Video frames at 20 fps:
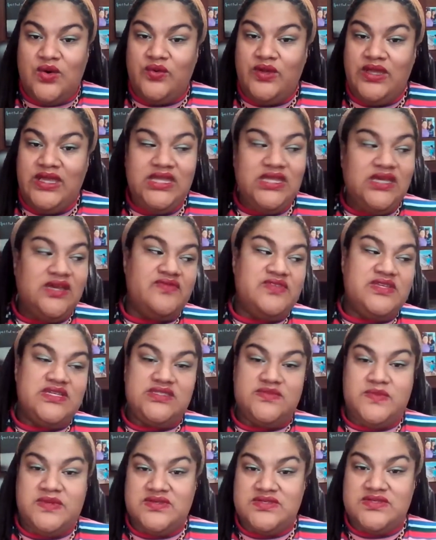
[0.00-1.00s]
any of
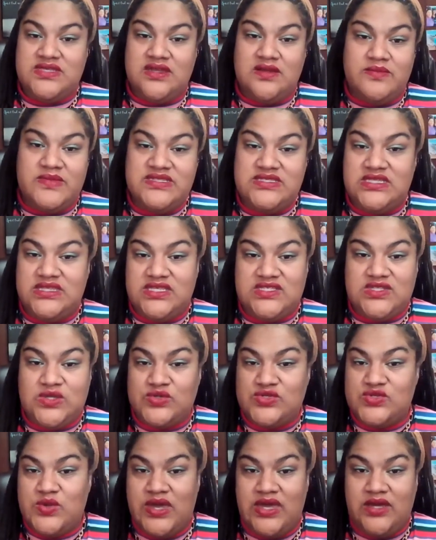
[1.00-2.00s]
these bills that are missing the
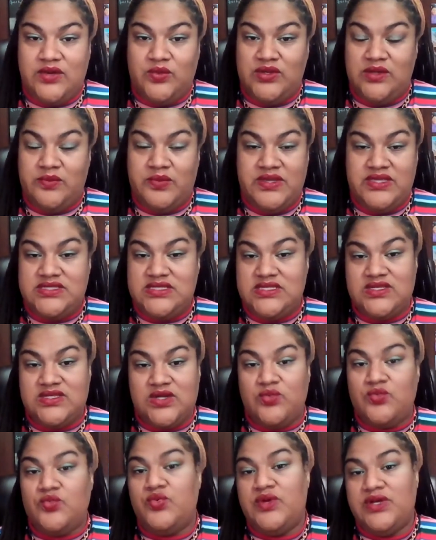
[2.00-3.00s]
social equity pieces
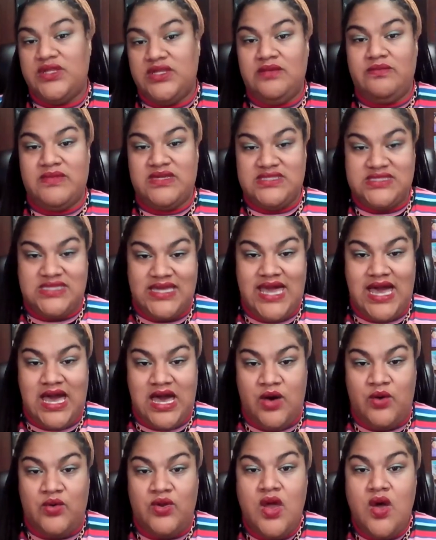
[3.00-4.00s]
are really missing
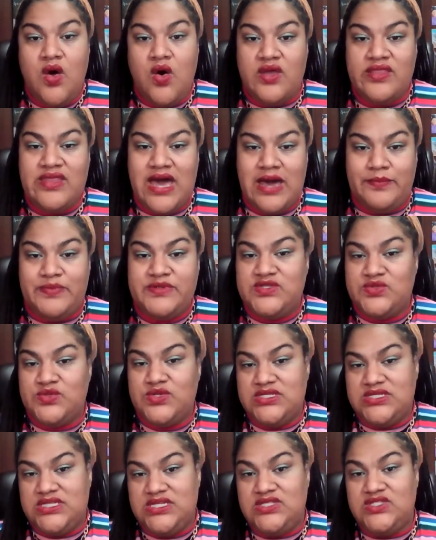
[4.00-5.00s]
out on the
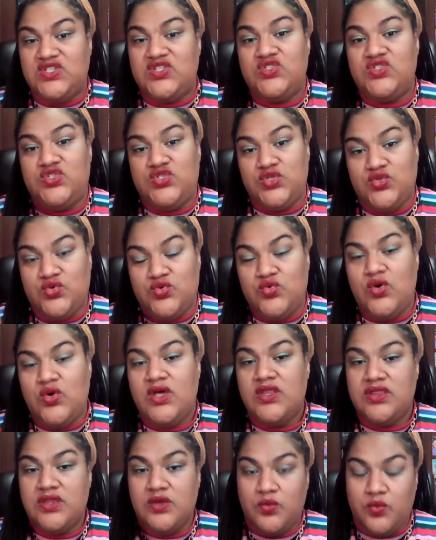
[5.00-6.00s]
opportunity to do
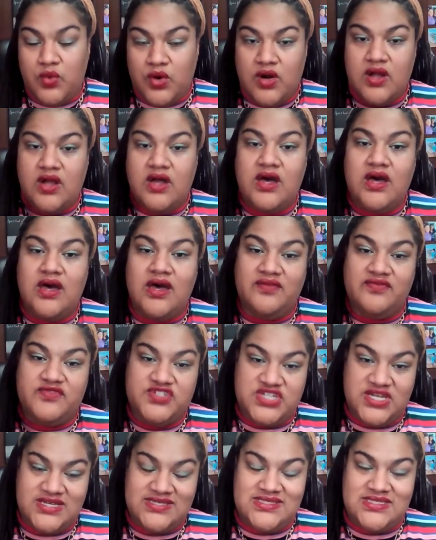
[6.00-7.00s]
the work of
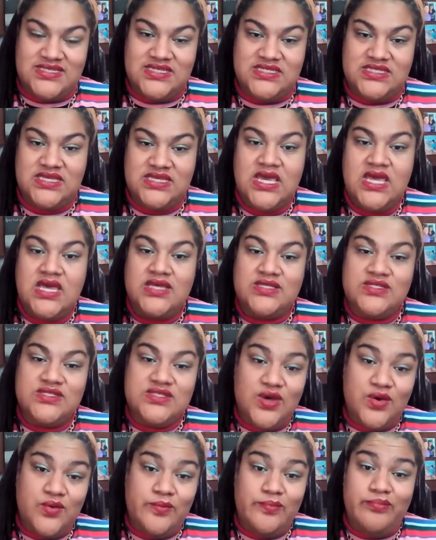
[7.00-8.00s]
justice.
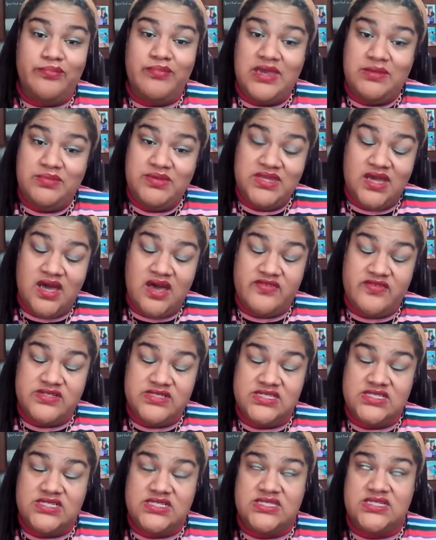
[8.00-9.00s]
So maybe the
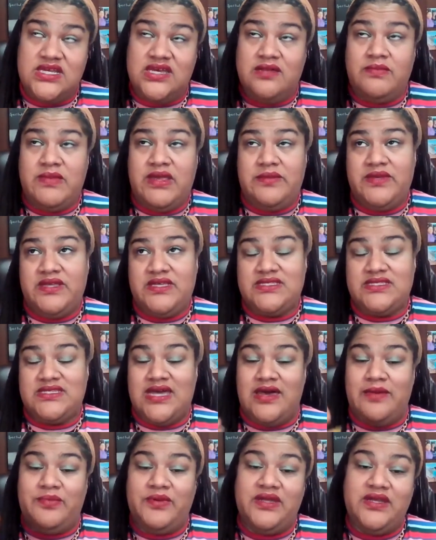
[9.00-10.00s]
conversation's done, maybe it's
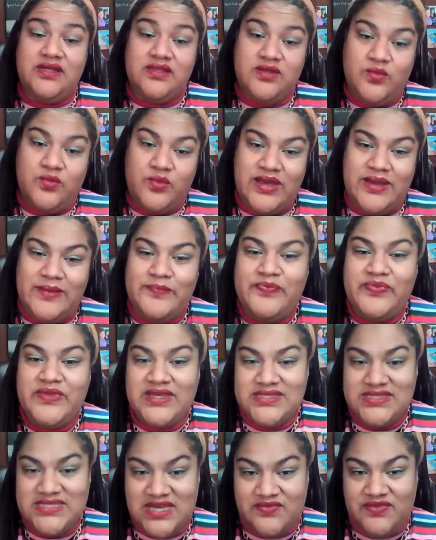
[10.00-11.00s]
not, but either way,
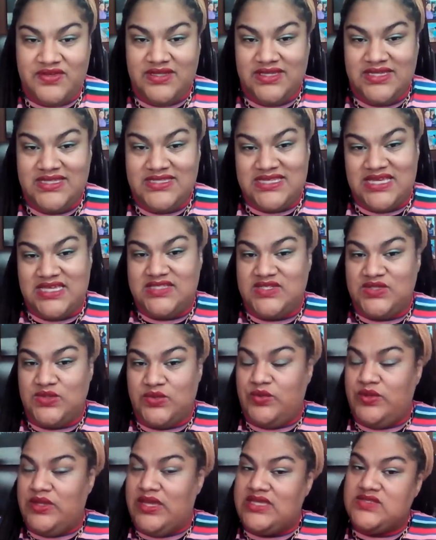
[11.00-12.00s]
definitely stay
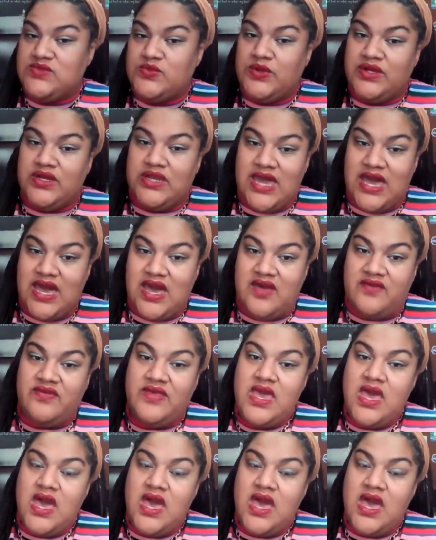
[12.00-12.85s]
tuned as we're going to have